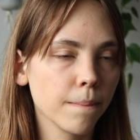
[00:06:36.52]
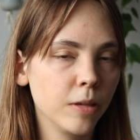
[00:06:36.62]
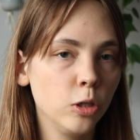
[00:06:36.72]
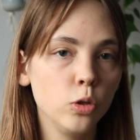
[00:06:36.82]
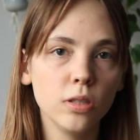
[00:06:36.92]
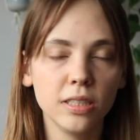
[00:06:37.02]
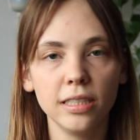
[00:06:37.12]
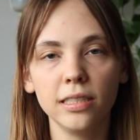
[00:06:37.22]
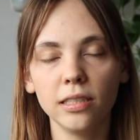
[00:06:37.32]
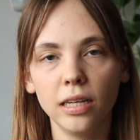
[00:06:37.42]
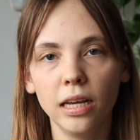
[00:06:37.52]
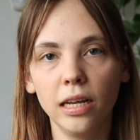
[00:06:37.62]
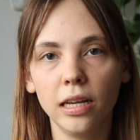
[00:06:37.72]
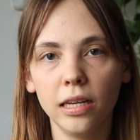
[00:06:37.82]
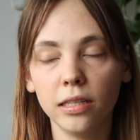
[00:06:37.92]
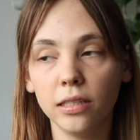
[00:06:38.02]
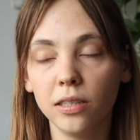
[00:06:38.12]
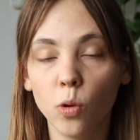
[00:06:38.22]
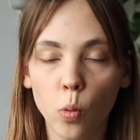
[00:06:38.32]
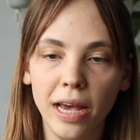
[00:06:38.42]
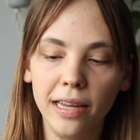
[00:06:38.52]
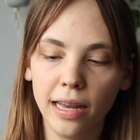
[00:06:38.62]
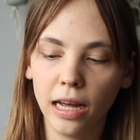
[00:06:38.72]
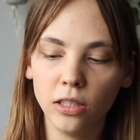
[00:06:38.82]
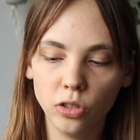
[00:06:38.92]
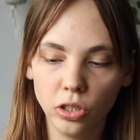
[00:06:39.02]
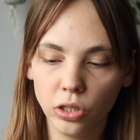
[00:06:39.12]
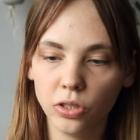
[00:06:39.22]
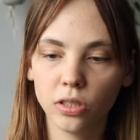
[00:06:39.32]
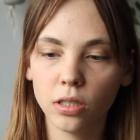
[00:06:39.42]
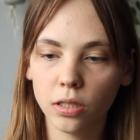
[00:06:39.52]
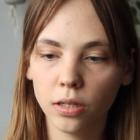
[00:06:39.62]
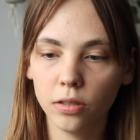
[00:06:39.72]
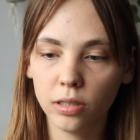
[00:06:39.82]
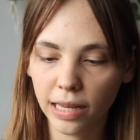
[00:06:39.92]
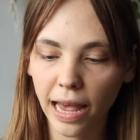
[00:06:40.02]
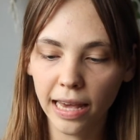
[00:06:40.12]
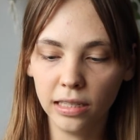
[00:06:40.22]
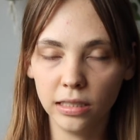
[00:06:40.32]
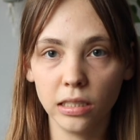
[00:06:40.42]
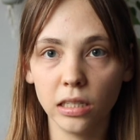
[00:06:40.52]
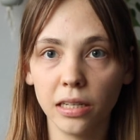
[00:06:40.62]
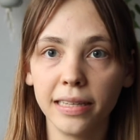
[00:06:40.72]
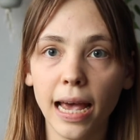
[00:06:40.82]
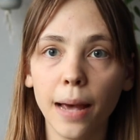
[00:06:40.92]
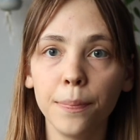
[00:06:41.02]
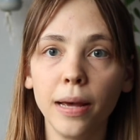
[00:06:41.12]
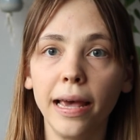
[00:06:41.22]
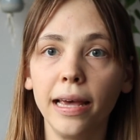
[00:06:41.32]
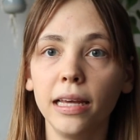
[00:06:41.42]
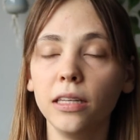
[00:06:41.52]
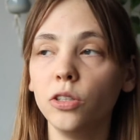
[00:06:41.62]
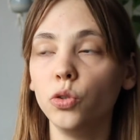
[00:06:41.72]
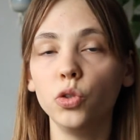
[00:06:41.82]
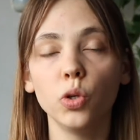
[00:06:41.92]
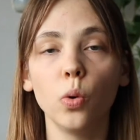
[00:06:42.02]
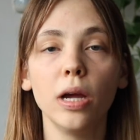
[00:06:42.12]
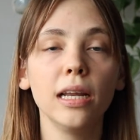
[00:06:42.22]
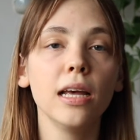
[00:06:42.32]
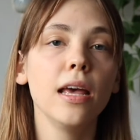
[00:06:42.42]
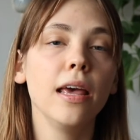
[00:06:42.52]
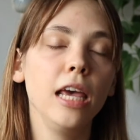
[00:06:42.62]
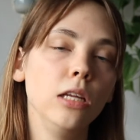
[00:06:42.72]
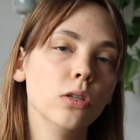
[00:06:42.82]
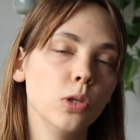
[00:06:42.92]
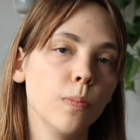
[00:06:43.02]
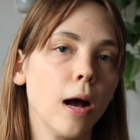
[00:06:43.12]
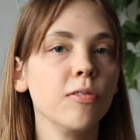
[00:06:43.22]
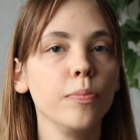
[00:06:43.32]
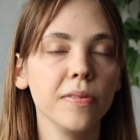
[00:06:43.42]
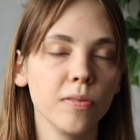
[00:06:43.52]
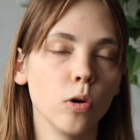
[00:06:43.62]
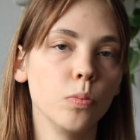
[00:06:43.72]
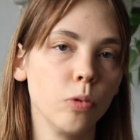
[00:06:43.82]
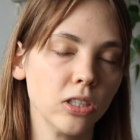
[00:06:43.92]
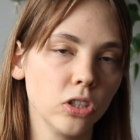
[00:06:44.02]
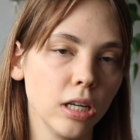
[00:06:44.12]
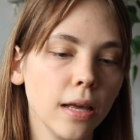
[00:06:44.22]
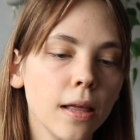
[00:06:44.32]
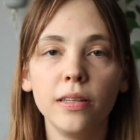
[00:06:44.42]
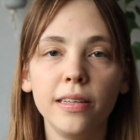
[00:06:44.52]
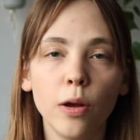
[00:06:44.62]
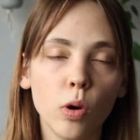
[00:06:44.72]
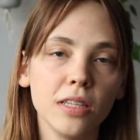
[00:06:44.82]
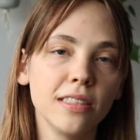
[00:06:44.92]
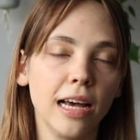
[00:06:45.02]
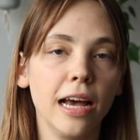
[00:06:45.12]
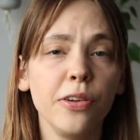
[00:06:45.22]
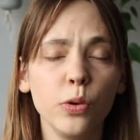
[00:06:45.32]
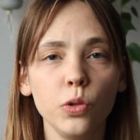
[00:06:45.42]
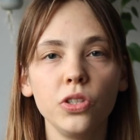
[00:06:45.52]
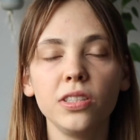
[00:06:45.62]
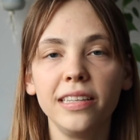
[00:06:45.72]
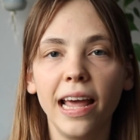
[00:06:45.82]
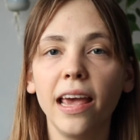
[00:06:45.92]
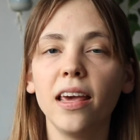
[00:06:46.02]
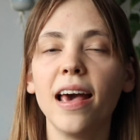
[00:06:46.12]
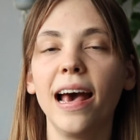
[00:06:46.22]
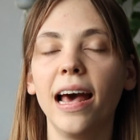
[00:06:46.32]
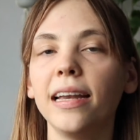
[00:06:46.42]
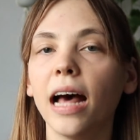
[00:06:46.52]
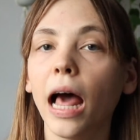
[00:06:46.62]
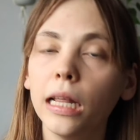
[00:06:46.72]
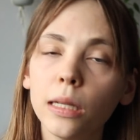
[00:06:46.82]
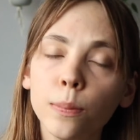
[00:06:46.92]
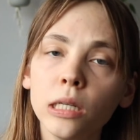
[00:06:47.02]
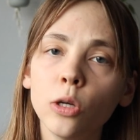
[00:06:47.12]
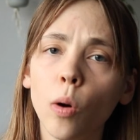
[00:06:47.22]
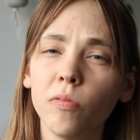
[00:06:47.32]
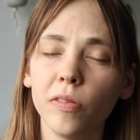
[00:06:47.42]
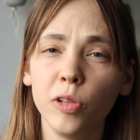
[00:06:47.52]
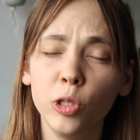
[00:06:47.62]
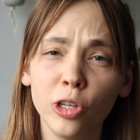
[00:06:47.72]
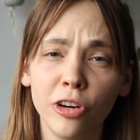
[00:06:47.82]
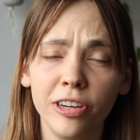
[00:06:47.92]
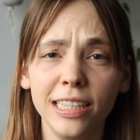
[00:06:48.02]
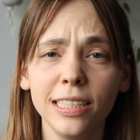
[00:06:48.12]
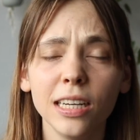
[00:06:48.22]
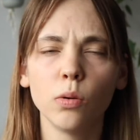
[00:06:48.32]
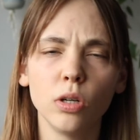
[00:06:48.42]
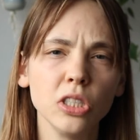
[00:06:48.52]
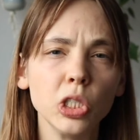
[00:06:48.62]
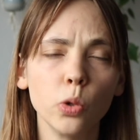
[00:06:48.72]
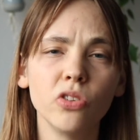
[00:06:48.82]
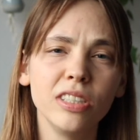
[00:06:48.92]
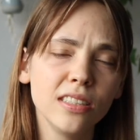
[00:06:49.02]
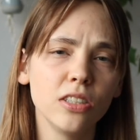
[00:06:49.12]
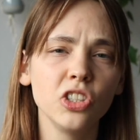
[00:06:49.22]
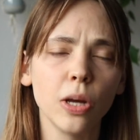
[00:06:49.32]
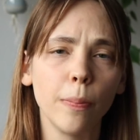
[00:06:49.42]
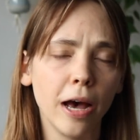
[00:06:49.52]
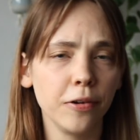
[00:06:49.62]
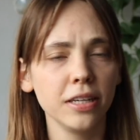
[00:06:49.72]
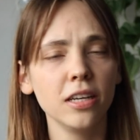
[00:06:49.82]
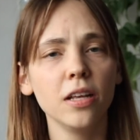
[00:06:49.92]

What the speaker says: you use it in the way that you just take this little tab and you chew it into your mouth before brushing. The ones I used, they had a little bit of fluoride. There was still research about